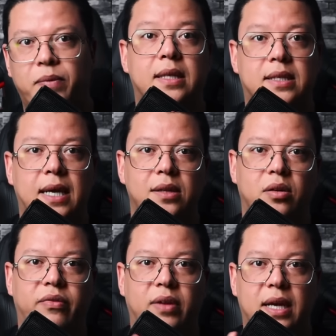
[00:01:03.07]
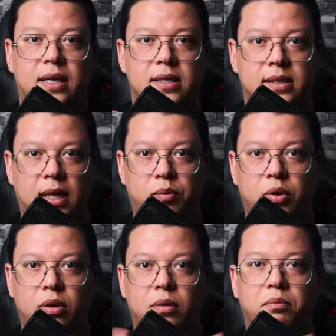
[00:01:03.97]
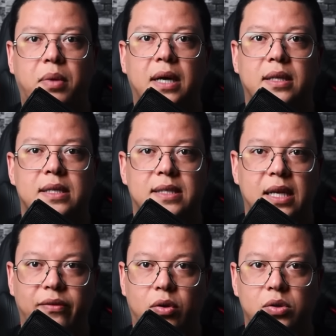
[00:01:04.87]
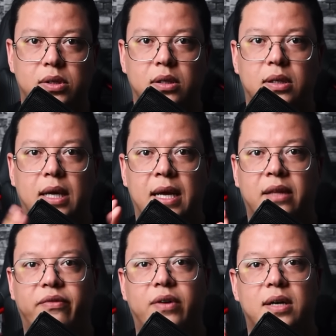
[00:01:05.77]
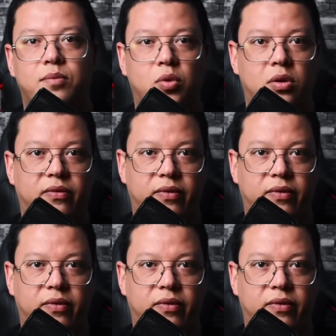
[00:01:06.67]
It's kind of like Zapier, but self-hosted and far more